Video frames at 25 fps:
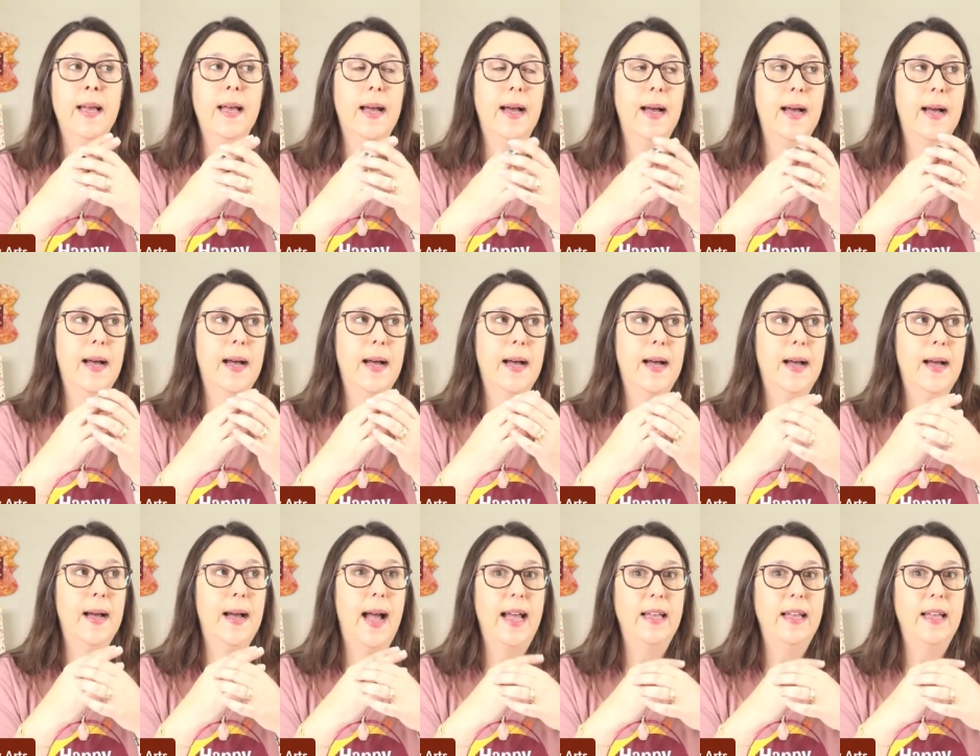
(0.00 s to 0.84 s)

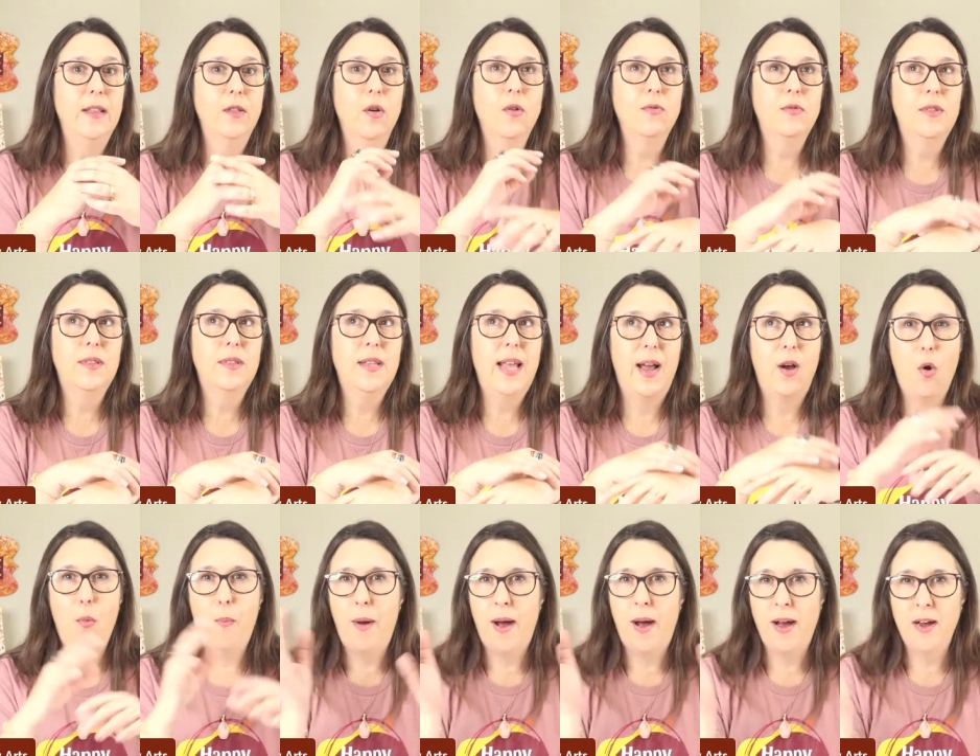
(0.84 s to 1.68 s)
Uh, I know
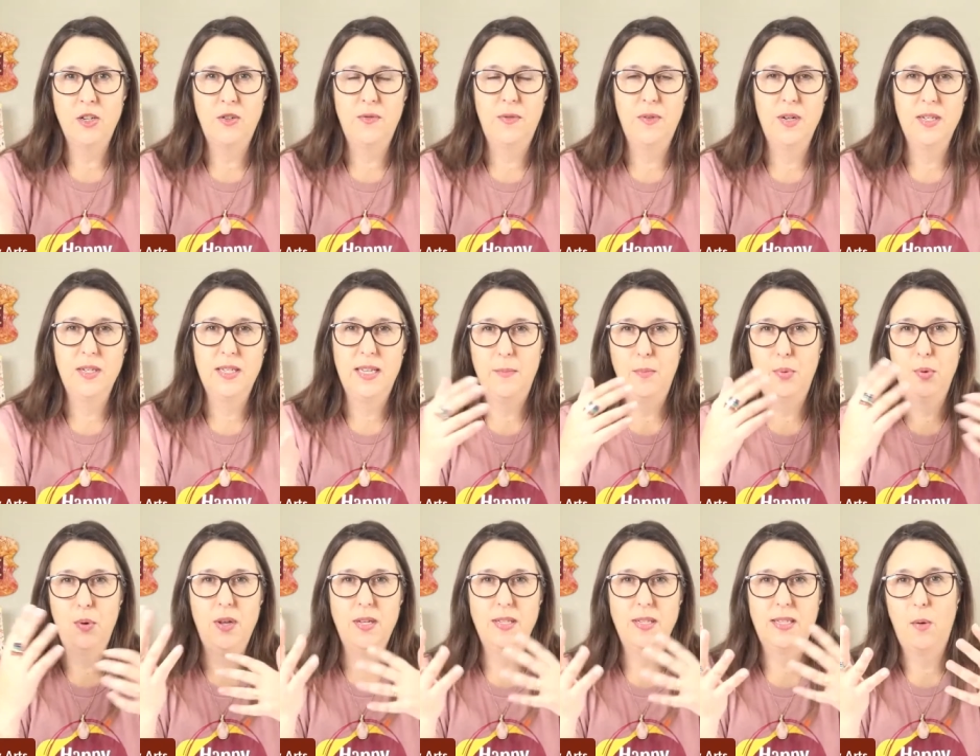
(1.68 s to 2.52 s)
decoupage, for
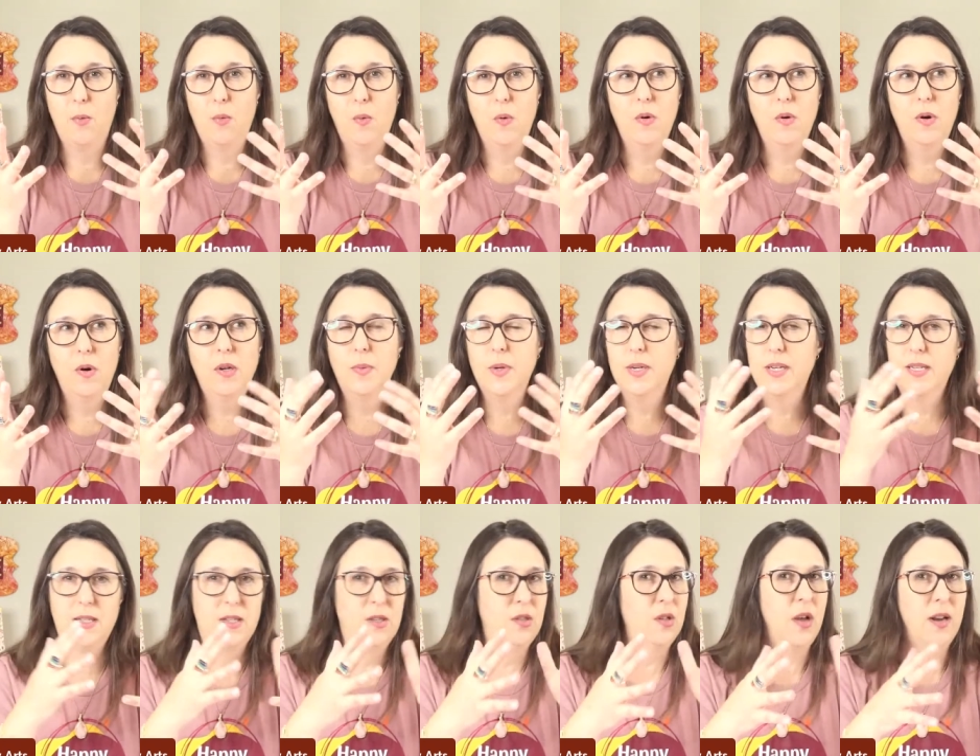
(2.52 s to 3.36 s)
example, is a word, but
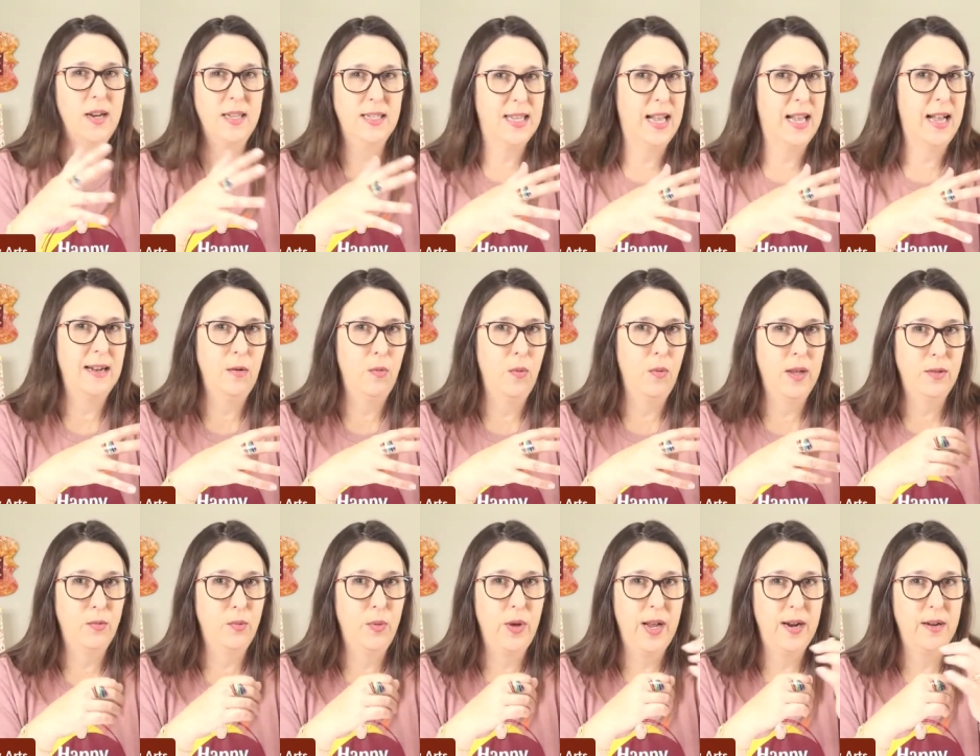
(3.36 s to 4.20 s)
it's not exactly
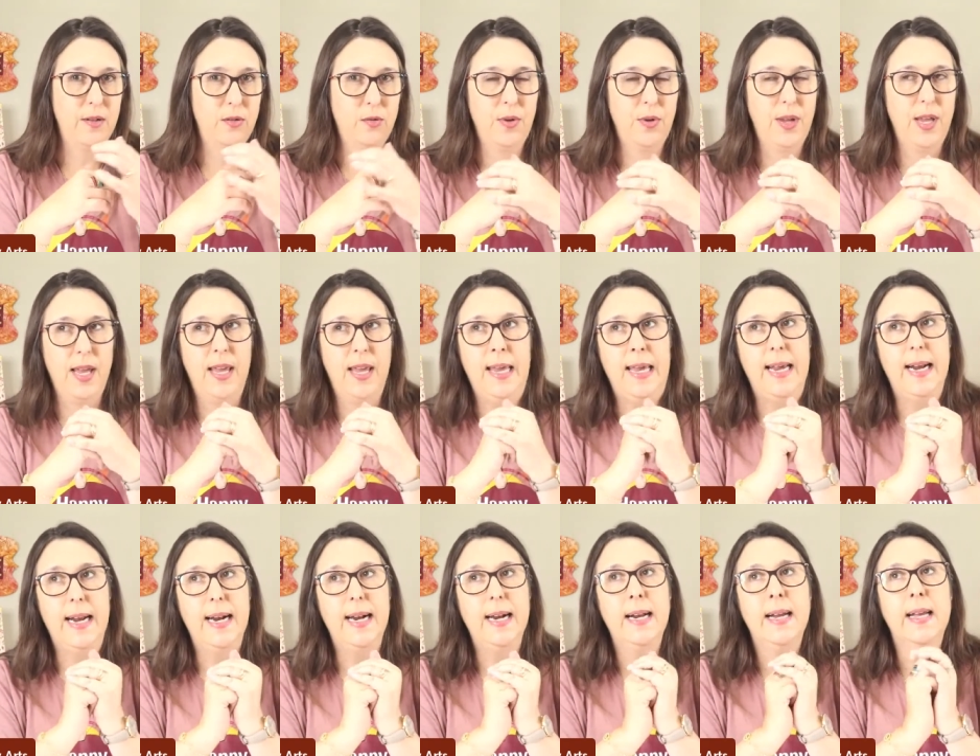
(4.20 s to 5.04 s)
what we are doing
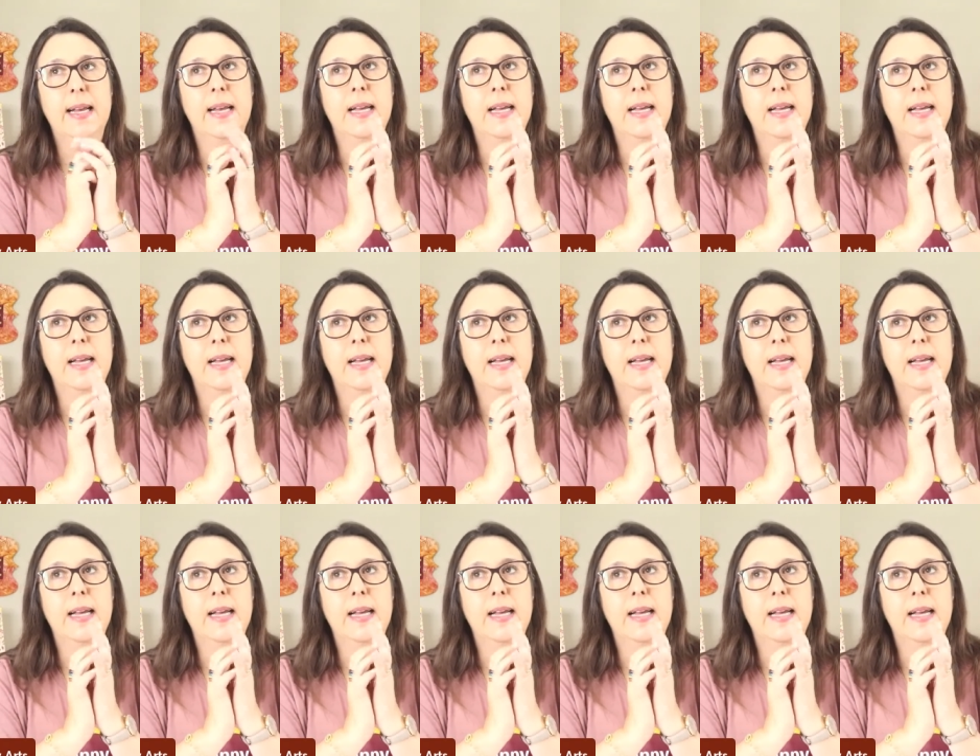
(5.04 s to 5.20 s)
here.